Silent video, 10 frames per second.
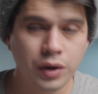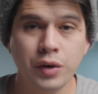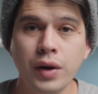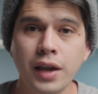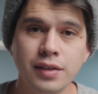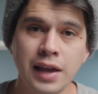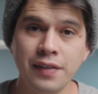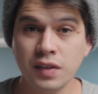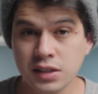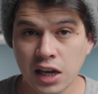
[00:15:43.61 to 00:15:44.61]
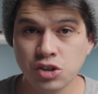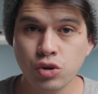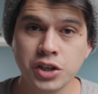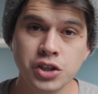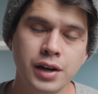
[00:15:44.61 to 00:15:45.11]
we create that
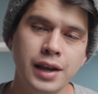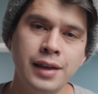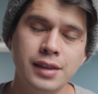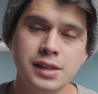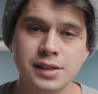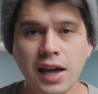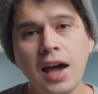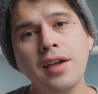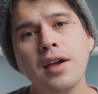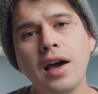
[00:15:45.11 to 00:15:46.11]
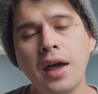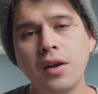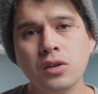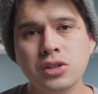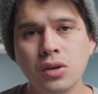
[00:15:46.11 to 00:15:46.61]
desaturation in the sky
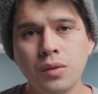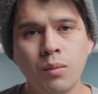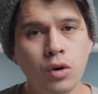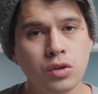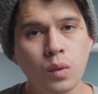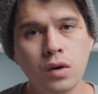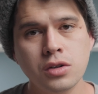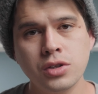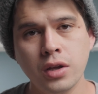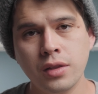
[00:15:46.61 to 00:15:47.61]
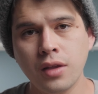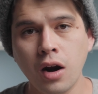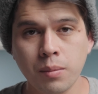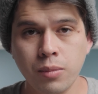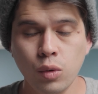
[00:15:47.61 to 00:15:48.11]
and also more towards the
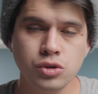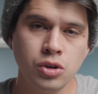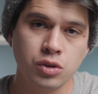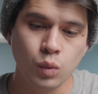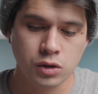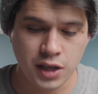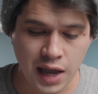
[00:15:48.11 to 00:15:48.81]
dark blues, not towards